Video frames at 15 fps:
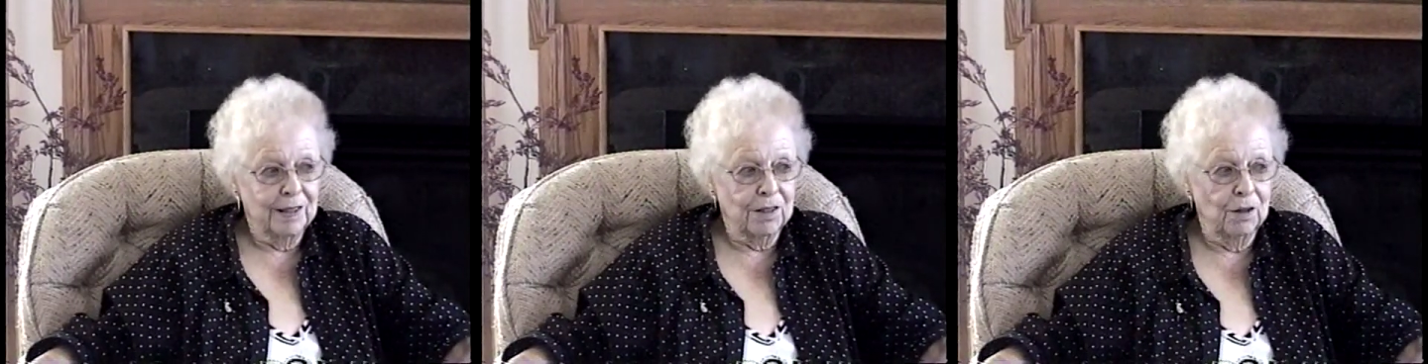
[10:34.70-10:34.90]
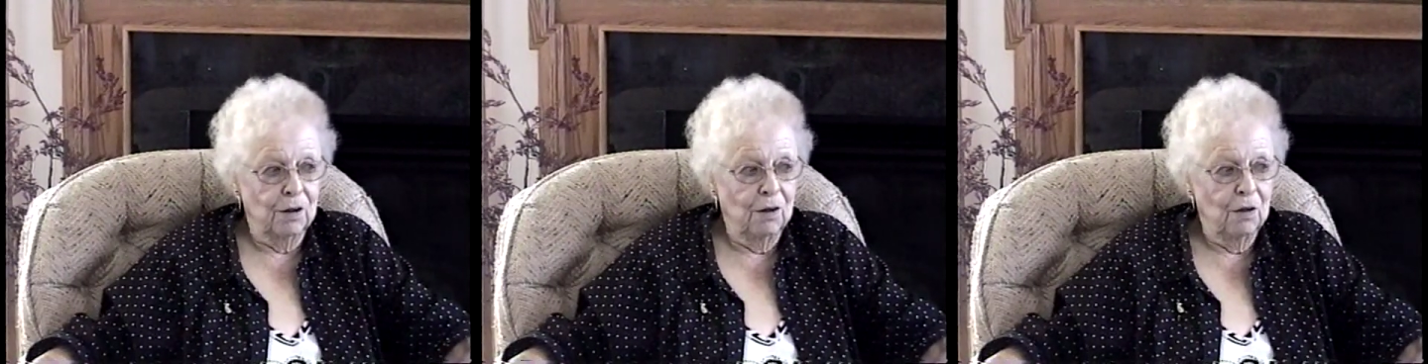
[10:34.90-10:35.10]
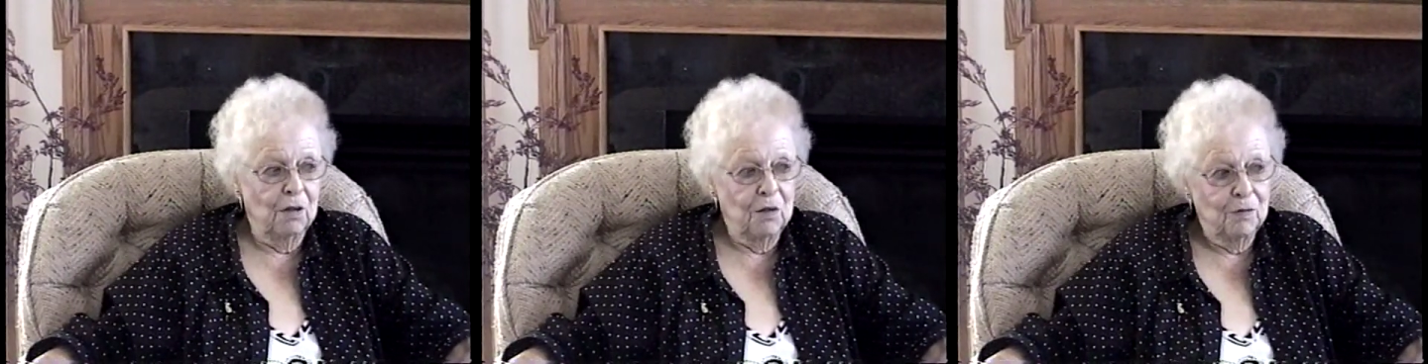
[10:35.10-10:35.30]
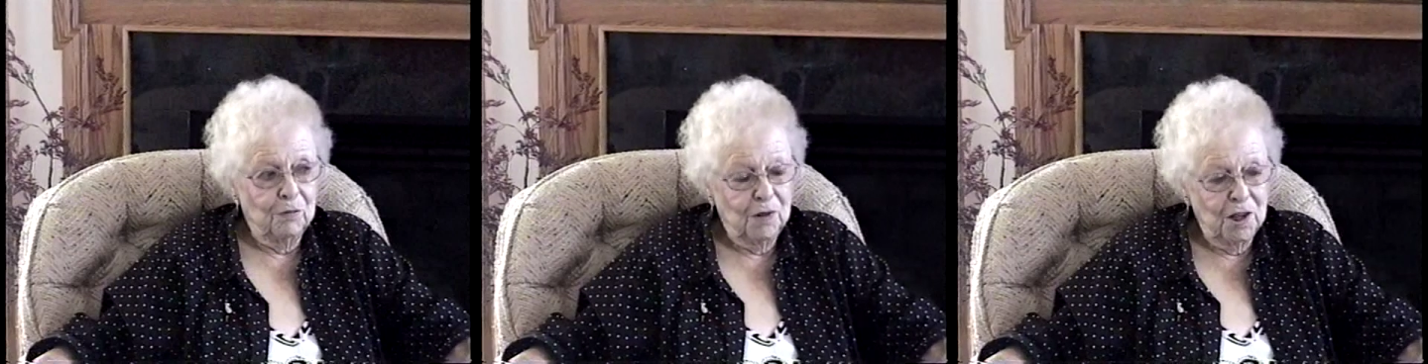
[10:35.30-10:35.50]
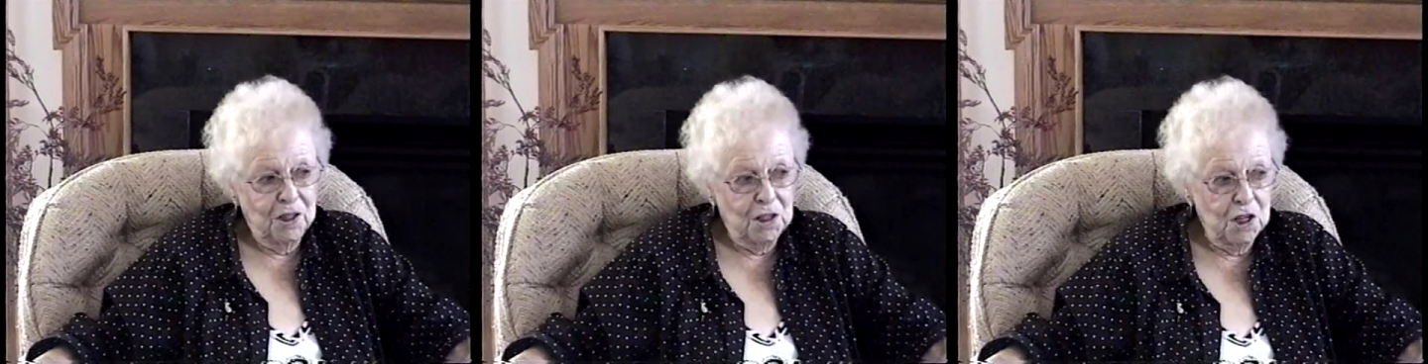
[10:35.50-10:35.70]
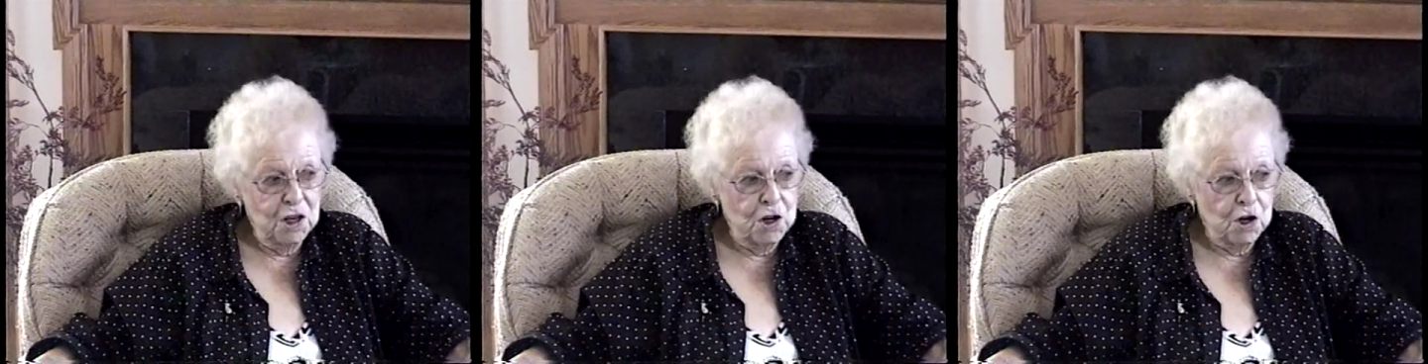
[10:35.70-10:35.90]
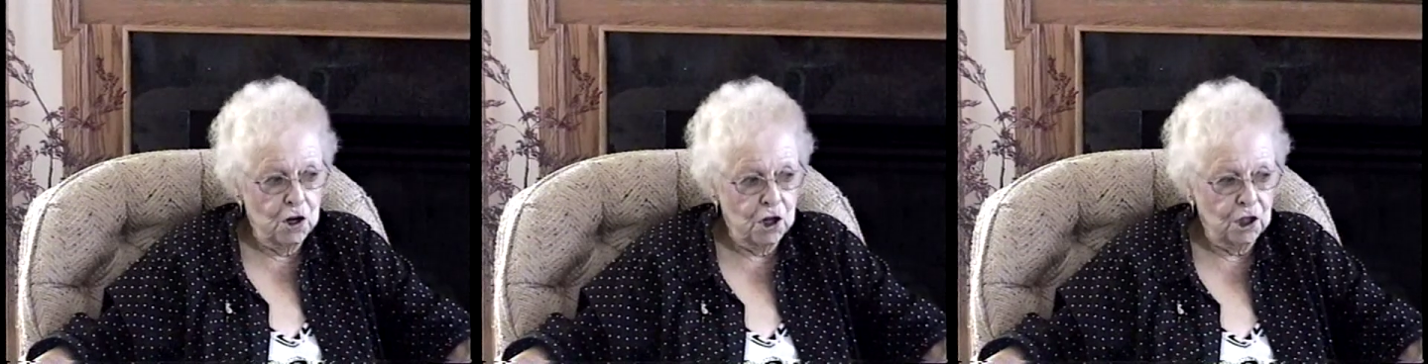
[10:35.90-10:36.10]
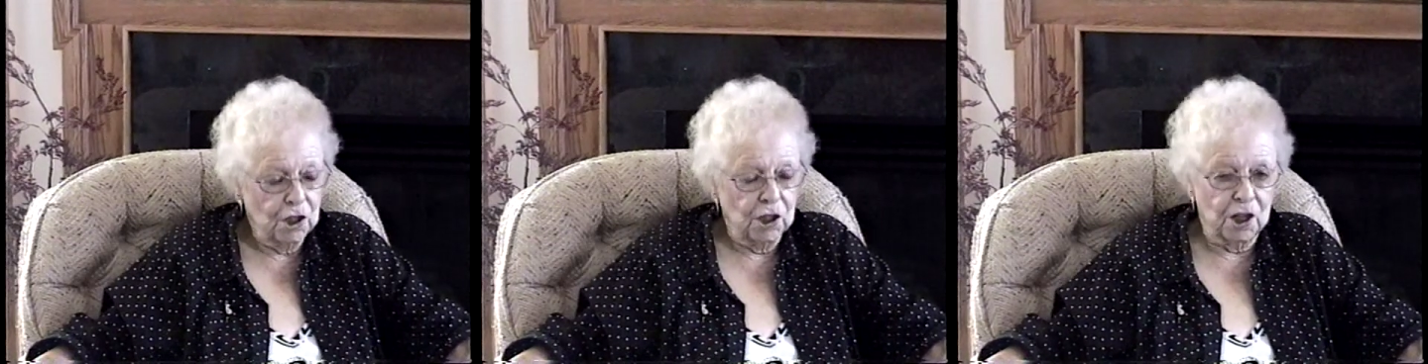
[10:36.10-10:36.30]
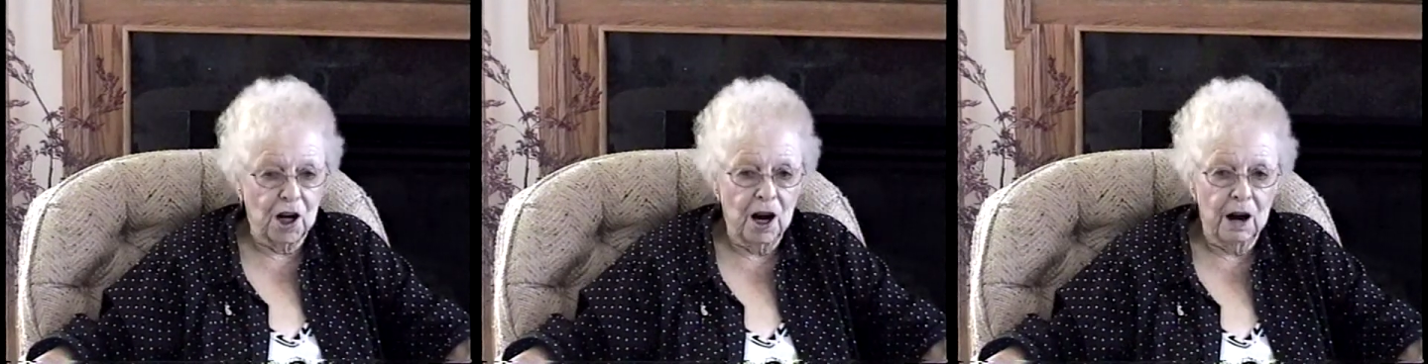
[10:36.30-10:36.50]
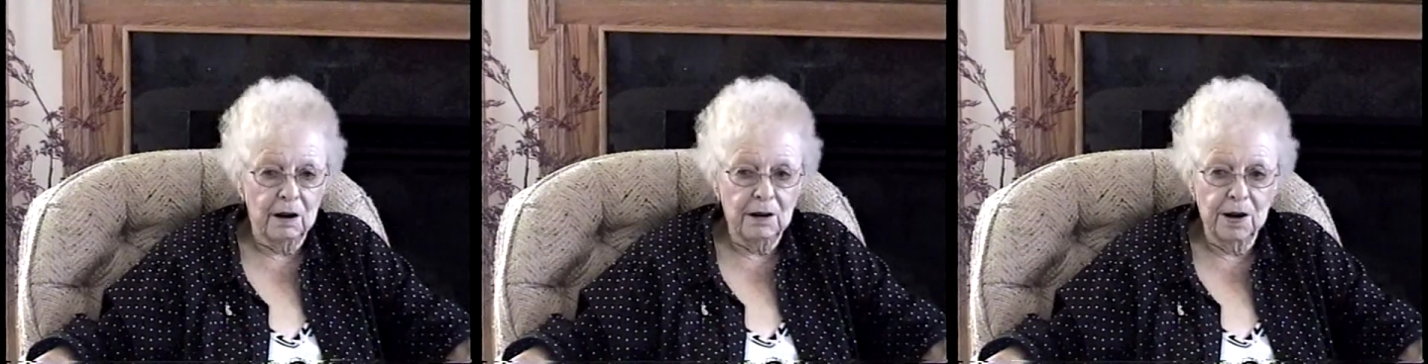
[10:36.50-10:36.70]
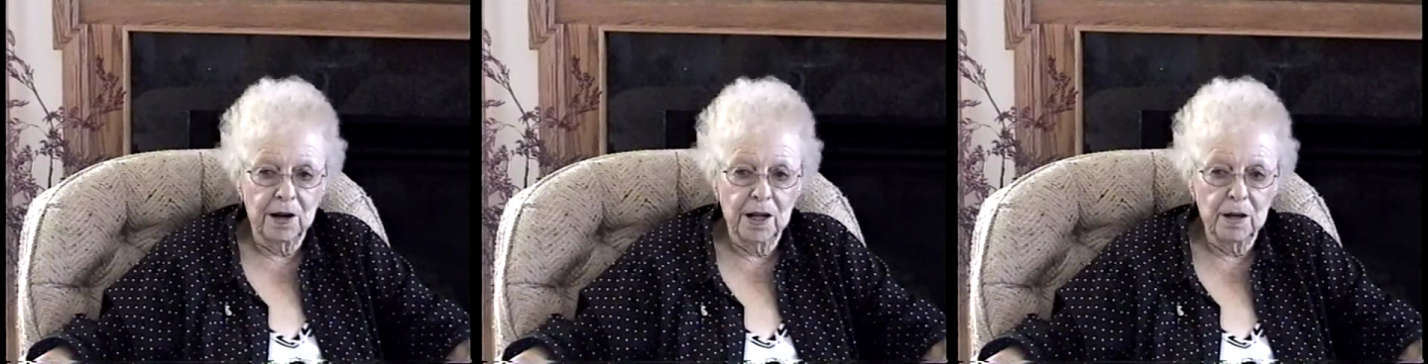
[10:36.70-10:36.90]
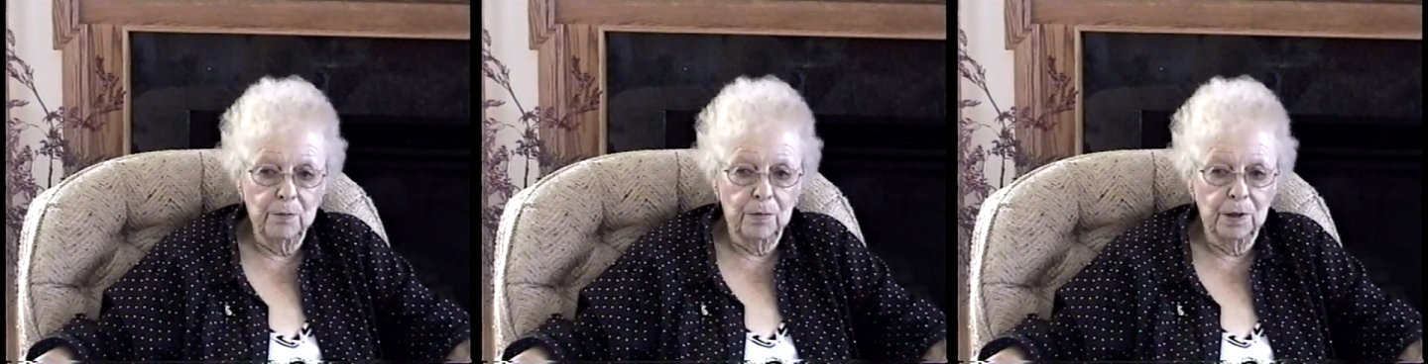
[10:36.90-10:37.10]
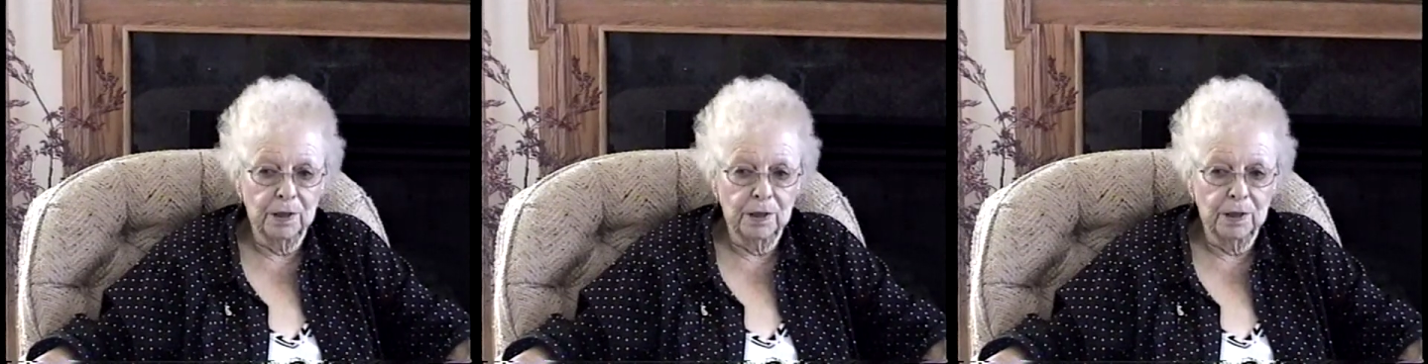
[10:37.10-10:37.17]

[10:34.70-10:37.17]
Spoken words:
So it didn't hurt the car any,